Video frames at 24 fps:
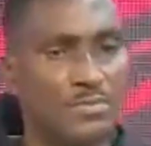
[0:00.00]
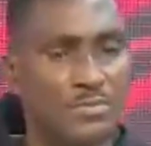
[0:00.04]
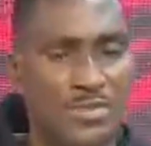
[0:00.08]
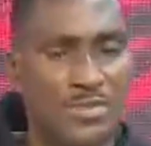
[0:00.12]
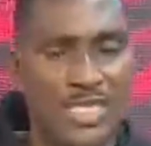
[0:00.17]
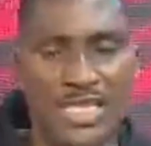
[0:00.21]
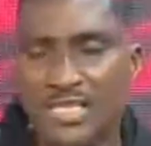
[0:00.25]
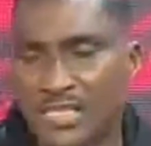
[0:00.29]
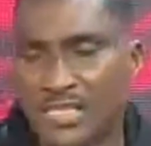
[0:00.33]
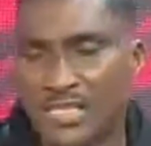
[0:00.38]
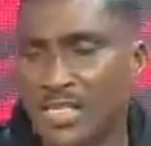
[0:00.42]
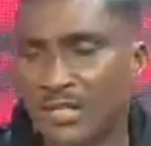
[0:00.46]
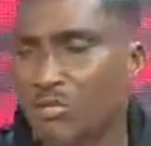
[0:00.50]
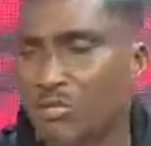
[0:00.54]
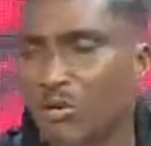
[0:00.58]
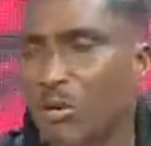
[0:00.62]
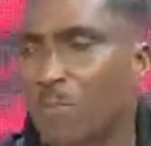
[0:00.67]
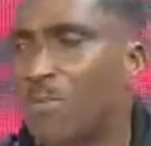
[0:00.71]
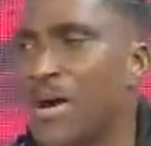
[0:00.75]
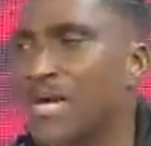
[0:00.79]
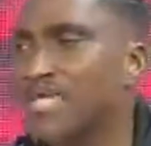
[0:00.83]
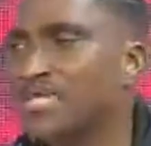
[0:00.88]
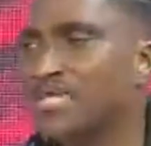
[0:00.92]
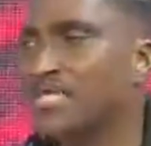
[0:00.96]
It's still
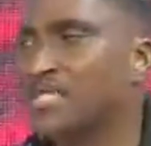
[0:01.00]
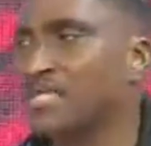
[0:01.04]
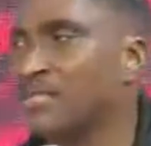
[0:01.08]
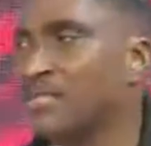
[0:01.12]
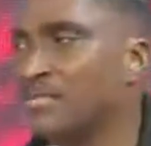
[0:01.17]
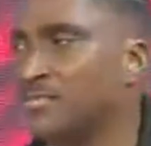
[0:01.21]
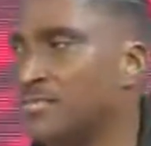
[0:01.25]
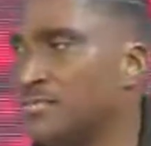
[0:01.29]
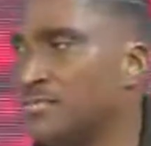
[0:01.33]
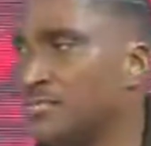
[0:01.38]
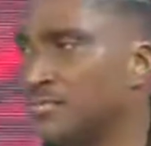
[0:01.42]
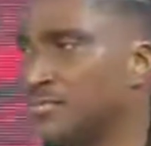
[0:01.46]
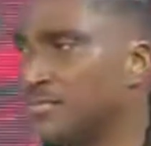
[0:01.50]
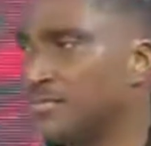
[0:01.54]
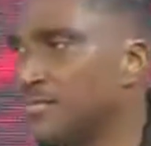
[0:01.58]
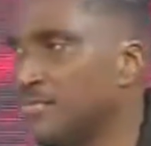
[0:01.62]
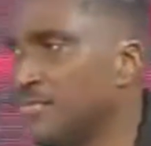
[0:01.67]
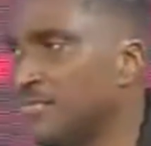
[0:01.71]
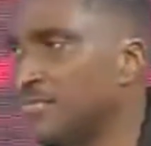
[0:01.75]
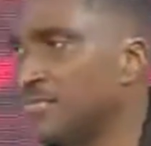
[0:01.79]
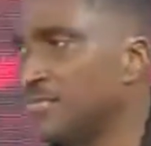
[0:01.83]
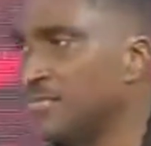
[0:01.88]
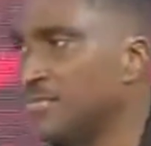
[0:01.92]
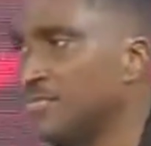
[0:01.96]
not passive.
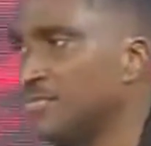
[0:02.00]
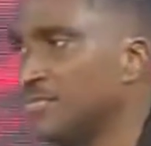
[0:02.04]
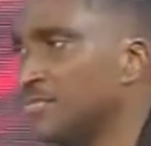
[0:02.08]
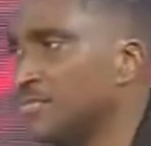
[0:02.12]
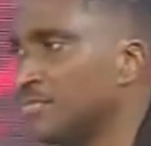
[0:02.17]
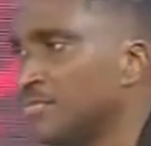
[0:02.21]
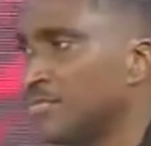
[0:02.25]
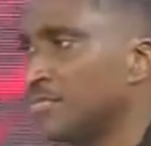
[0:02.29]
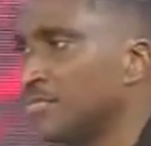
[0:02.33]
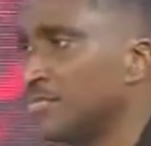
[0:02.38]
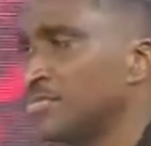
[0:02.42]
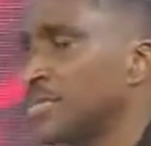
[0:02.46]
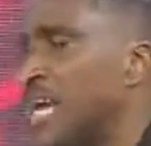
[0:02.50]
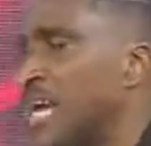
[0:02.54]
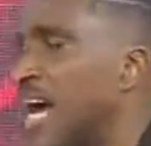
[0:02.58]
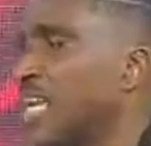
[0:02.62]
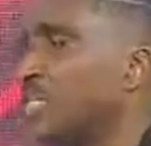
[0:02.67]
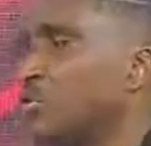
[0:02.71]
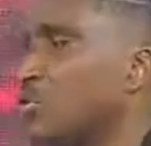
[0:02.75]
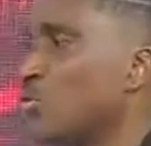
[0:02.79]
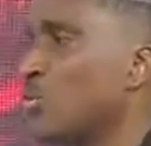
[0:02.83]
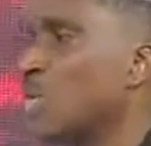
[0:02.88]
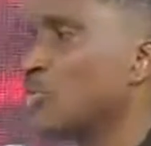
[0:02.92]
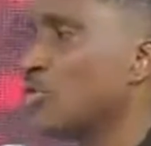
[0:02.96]

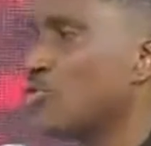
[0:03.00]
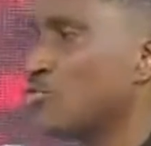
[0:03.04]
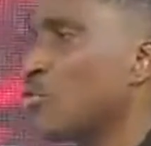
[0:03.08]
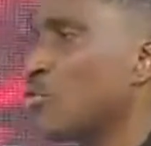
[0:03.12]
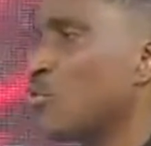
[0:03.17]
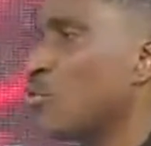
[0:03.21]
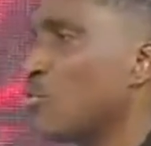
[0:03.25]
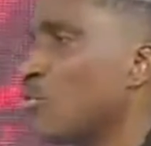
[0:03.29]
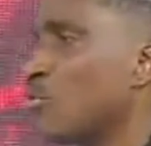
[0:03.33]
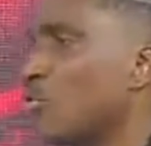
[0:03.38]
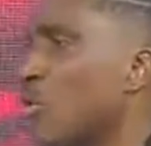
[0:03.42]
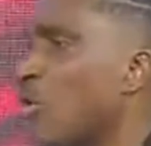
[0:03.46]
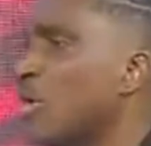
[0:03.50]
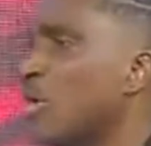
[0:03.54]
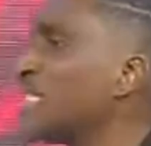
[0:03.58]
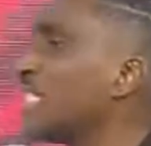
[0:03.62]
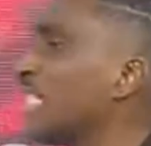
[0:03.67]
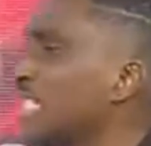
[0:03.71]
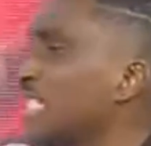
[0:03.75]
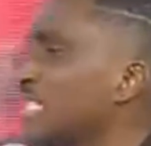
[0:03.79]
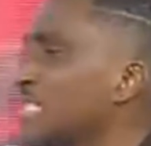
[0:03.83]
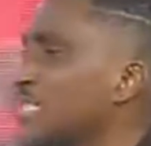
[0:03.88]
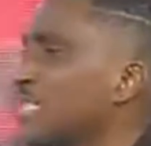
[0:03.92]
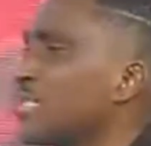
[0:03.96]
And you need to grow
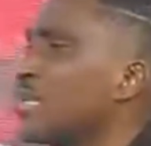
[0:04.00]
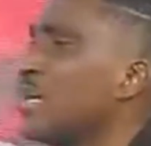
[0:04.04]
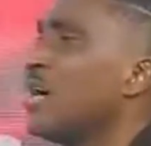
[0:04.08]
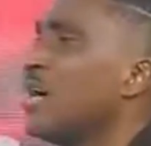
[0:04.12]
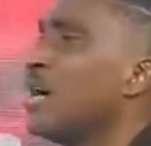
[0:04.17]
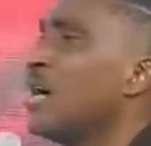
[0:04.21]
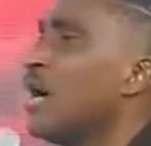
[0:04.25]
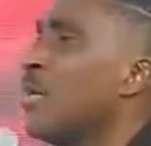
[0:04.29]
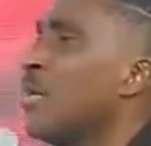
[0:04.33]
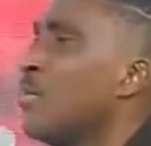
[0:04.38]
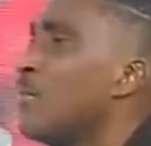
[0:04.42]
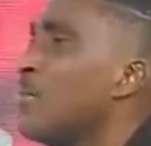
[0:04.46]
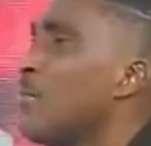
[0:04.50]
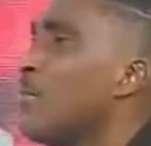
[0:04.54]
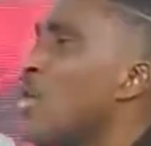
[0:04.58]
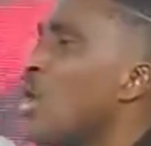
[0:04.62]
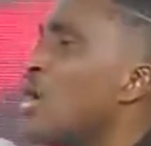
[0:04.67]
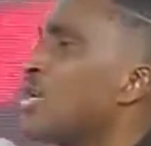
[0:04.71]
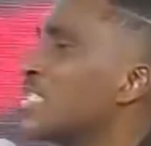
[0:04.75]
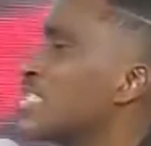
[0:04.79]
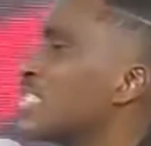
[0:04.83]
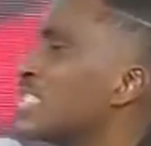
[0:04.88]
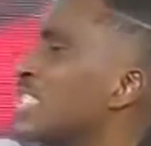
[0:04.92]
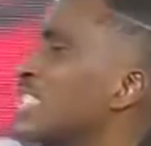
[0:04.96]
these
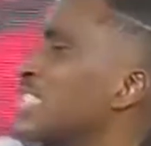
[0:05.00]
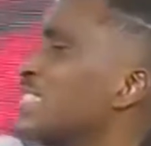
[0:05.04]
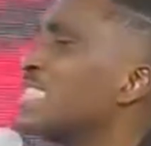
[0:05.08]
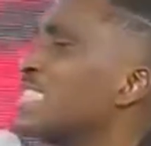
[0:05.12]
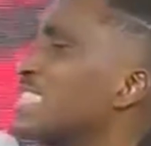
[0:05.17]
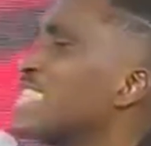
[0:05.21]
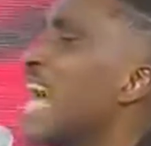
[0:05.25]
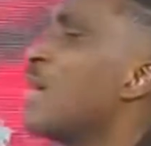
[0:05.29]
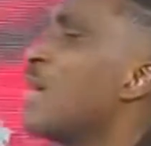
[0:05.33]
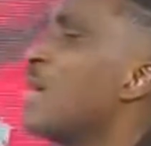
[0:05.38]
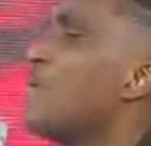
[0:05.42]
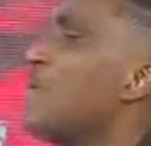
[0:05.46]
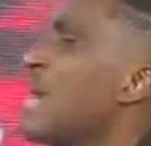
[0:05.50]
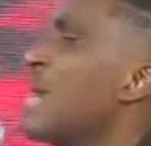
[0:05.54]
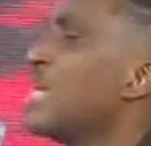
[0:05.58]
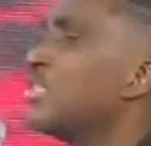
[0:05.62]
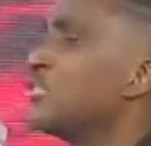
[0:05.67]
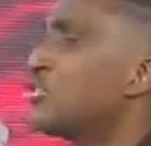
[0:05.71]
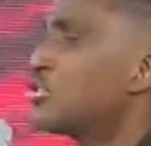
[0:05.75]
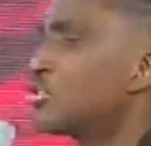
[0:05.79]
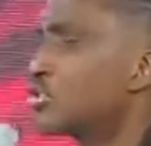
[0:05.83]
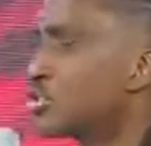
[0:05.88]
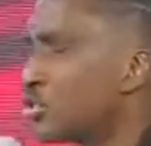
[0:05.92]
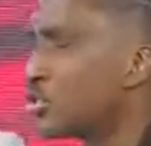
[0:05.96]

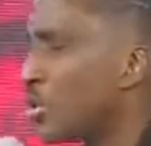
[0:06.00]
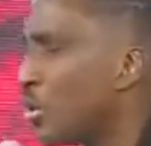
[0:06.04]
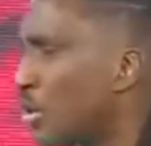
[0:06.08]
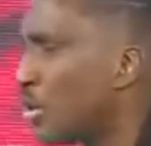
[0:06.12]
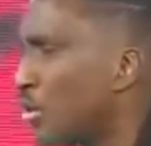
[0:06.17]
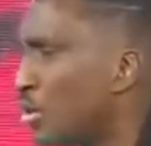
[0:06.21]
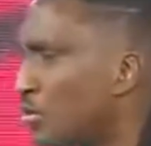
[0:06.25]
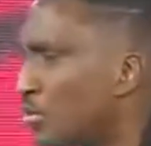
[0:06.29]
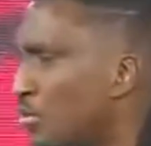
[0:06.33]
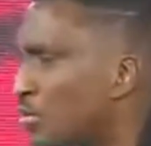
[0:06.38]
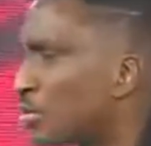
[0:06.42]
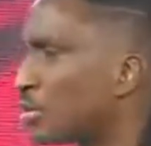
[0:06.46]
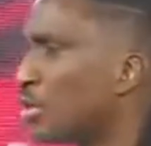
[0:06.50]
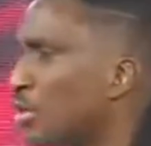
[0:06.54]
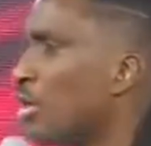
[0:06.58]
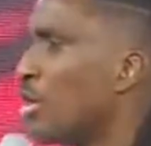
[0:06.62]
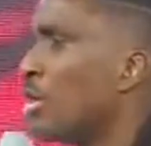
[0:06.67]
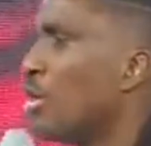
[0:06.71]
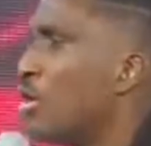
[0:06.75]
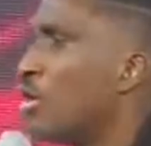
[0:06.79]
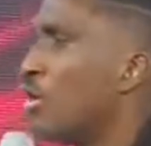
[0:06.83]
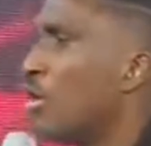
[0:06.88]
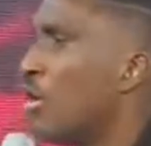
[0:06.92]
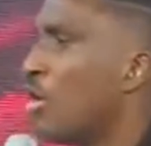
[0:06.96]
multi-dimensions
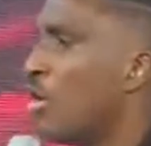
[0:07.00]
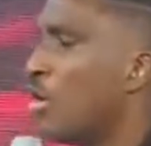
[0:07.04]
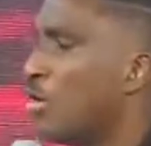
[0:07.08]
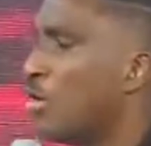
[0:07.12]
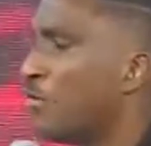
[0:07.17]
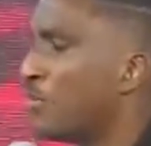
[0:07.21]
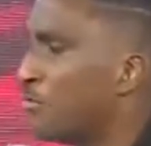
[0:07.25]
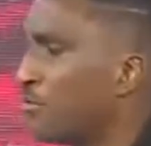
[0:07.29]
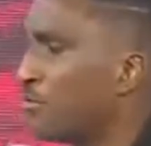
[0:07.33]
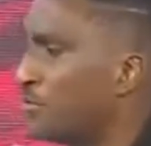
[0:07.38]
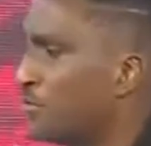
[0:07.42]
of